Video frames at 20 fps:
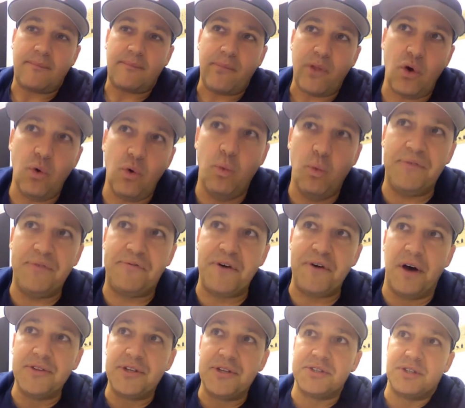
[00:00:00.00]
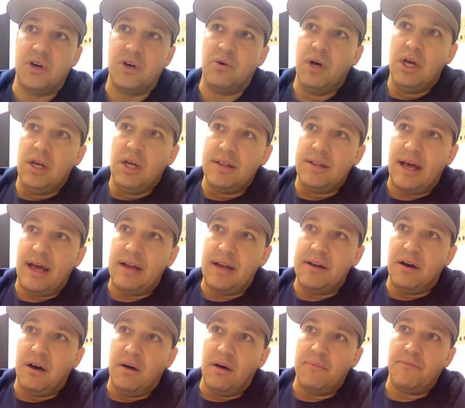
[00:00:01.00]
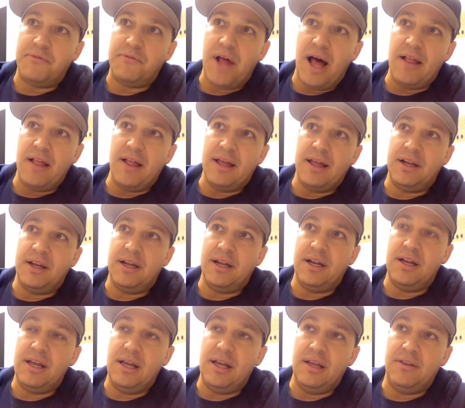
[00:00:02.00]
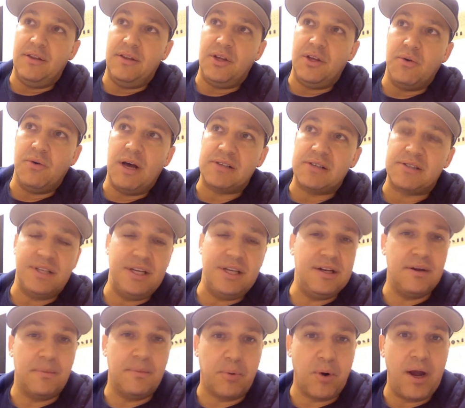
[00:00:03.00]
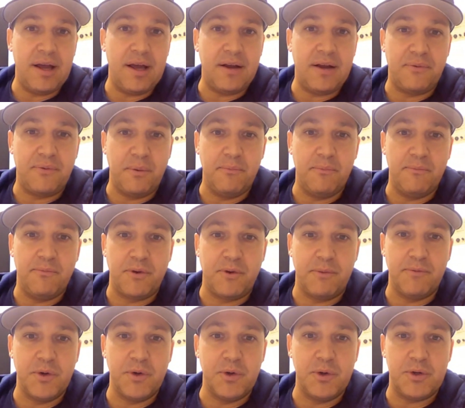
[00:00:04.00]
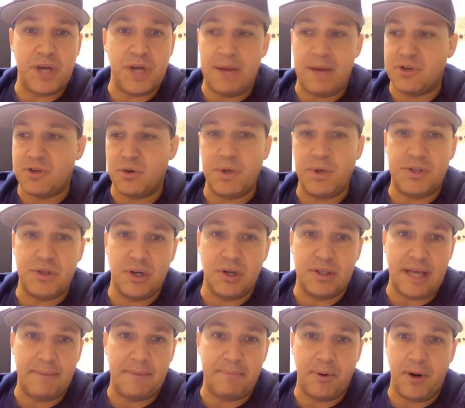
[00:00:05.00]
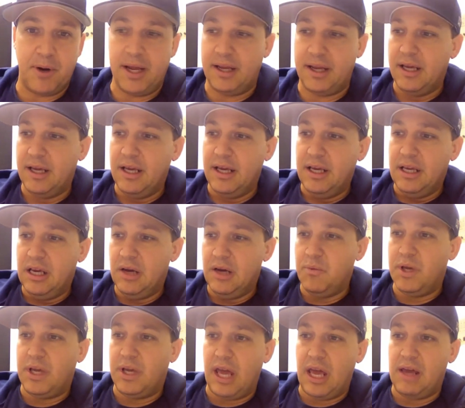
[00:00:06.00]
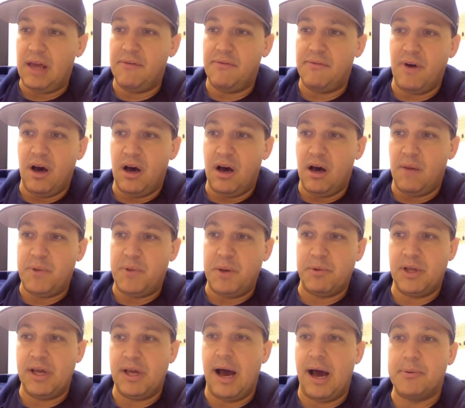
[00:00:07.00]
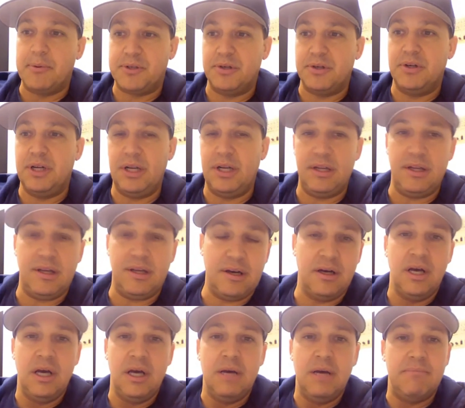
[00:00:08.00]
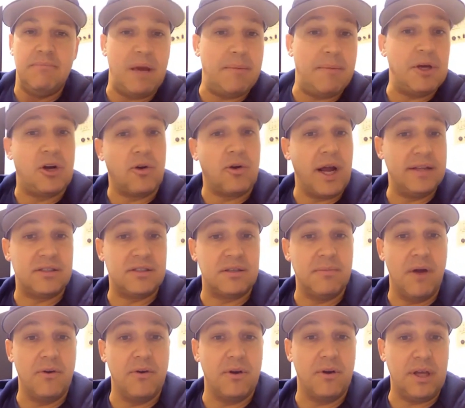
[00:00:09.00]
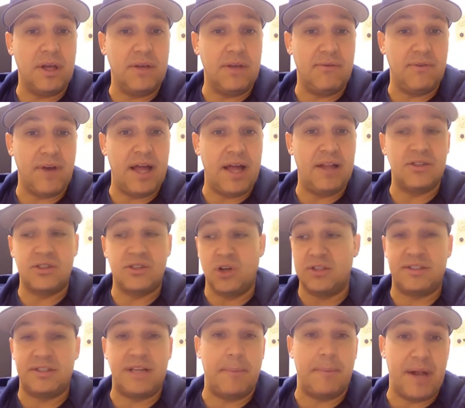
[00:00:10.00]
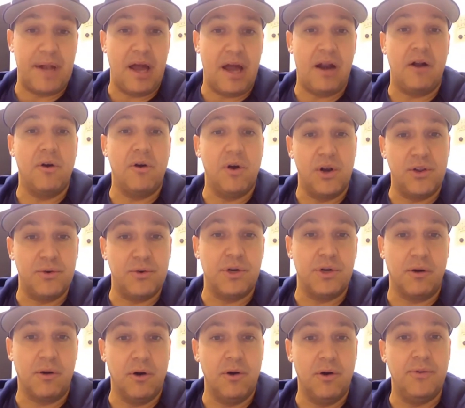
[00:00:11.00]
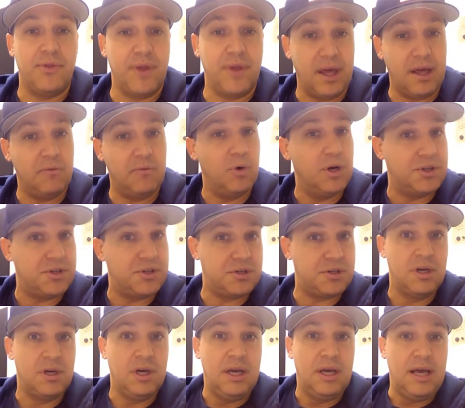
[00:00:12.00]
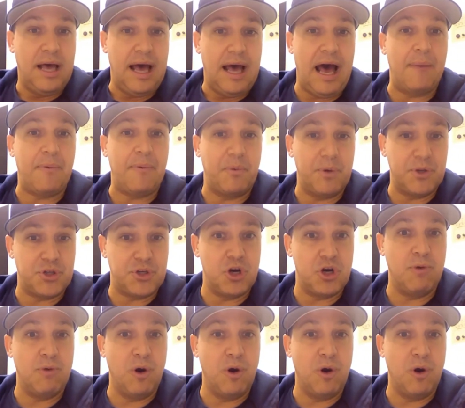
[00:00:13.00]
we felt as though that flatlanding in the U.S. needed a break from VooDoo Jam, so we took that break and we gave people the opportunity to maybe create some other events, start stepping on their own and doing their own thing, which happened with Jomo